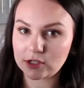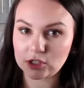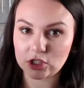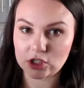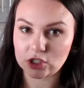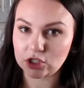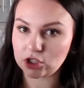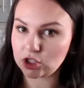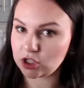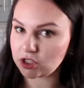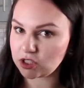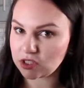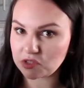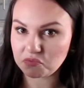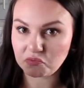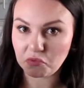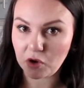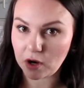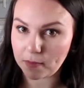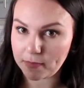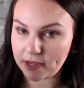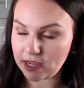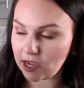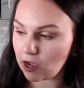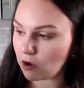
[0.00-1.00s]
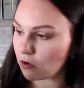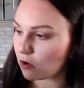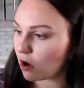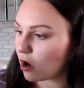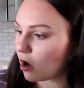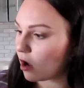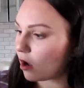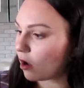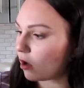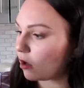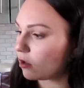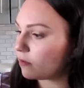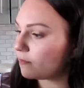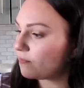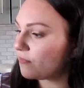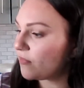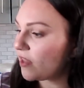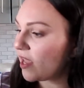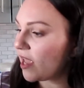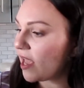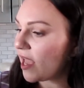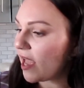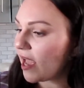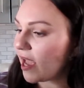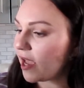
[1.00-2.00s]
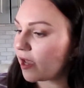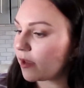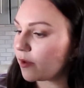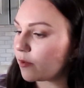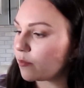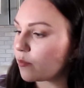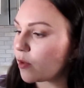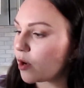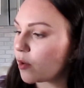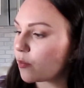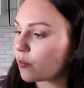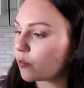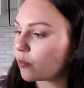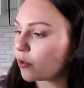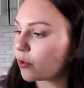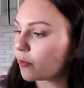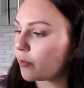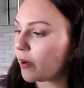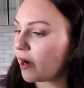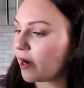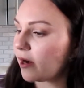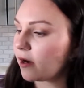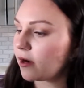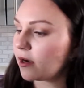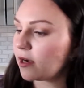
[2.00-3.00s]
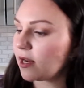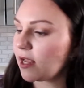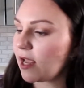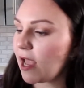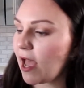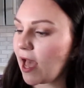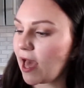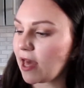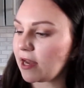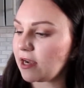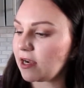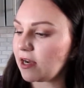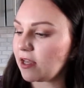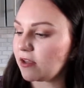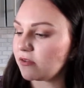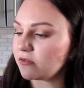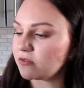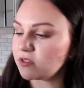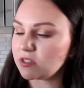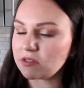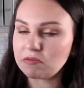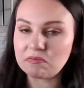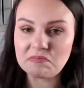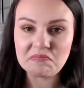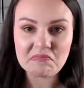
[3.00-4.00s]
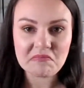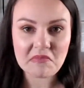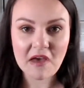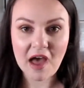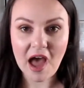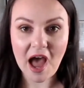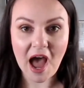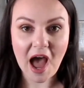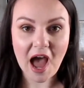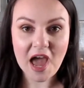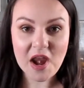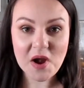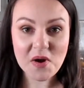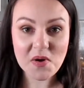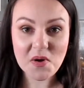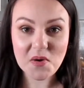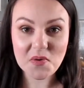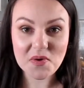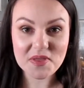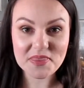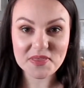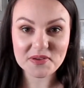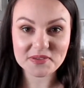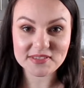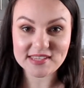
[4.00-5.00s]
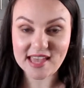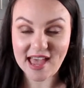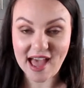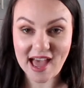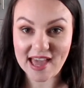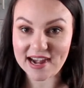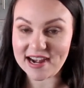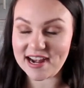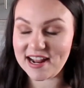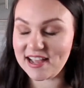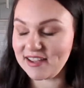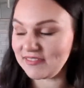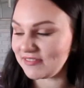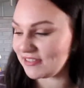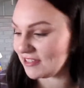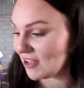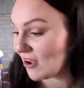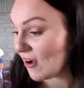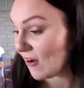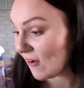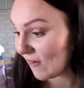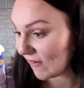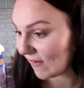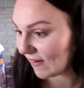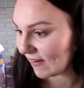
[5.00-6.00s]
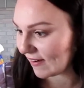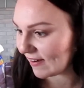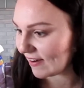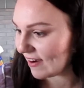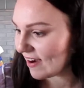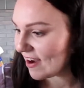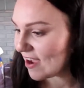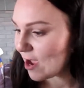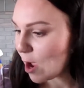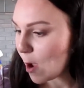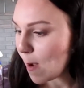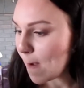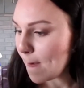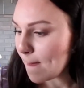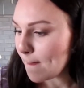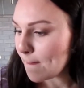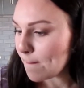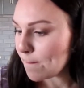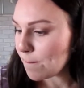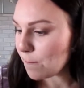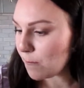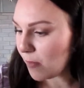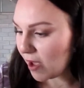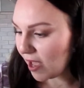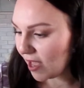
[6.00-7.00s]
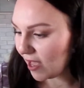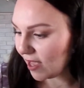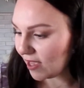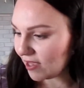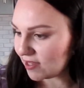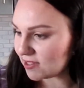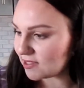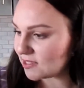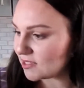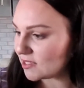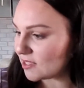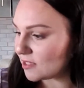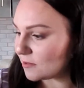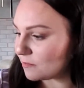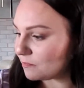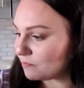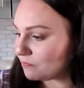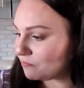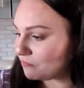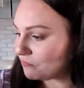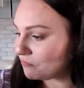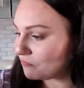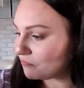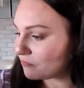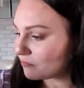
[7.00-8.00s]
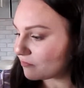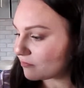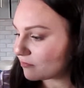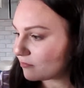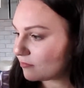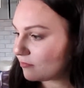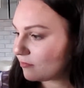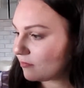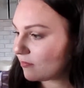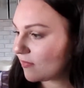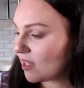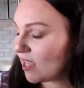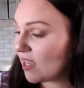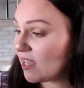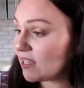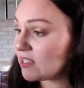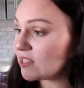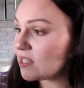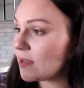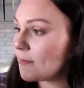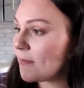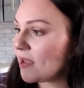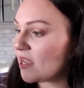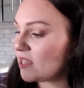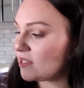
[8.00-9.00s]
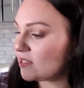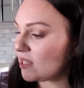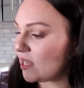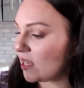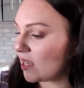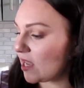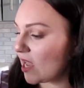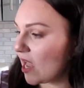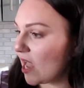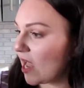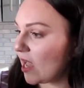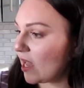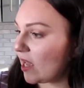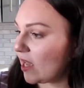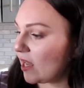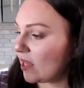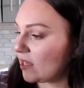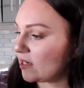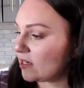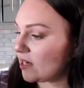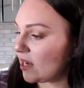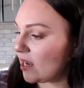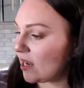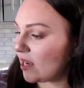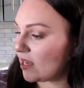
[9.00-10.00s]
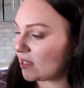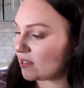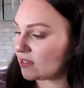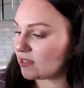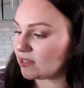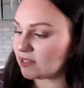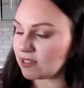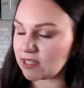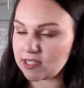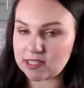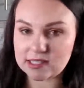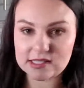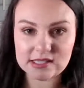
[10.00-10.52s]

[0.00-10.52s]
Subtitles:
which is just rubbing alcohol, and proprietary additives. I don't know what those additives are, but it's amazing, and it